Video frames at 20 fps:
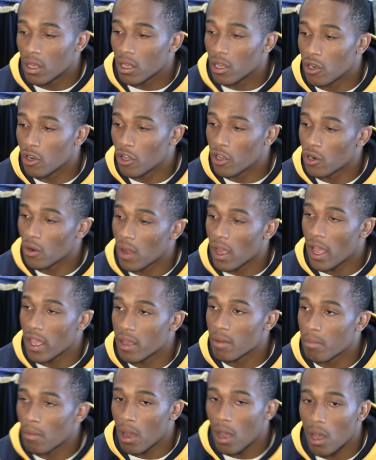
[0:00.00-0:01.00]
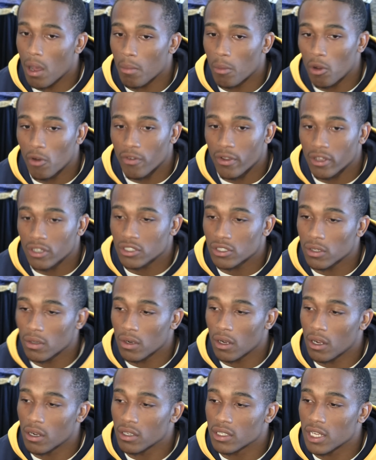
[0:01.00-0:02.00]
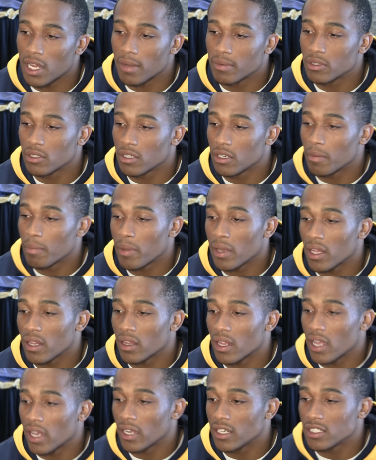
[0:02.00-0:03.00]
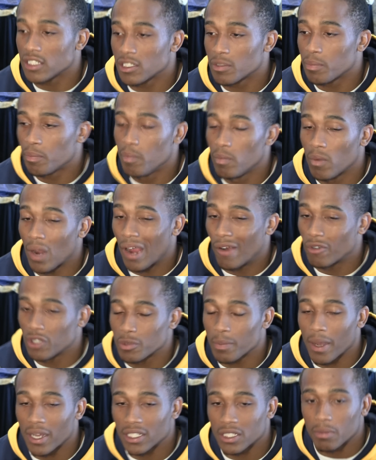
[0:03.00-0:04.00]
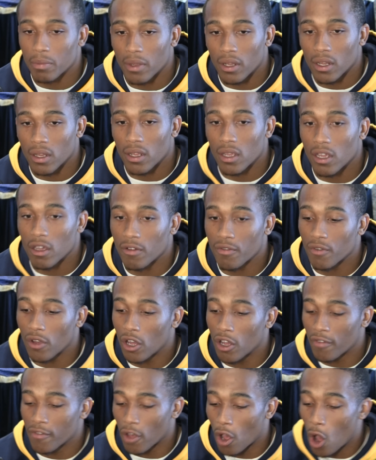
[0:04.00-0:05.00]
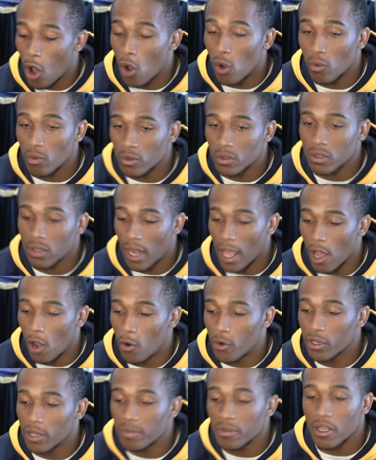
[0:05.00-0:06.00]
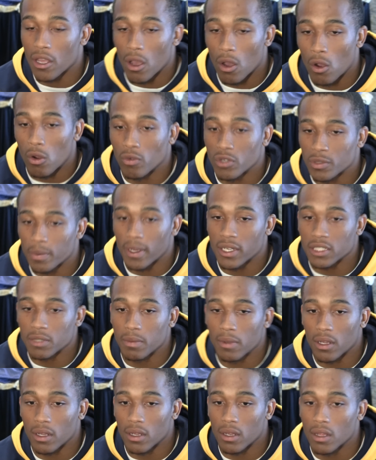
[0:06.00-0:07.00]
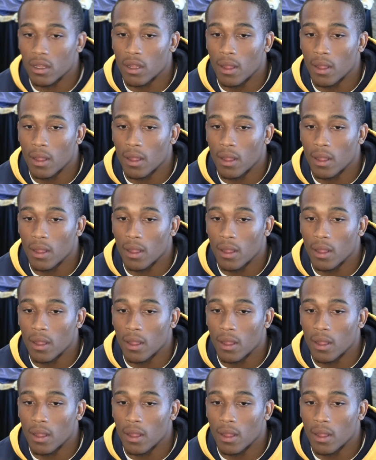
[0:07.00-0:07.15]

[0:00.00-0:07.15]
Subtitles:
You know, you don't have your mom over your shoulder all the time. So the biggest thing is just, like, responsibility of own, like, owning up to your own responsibility.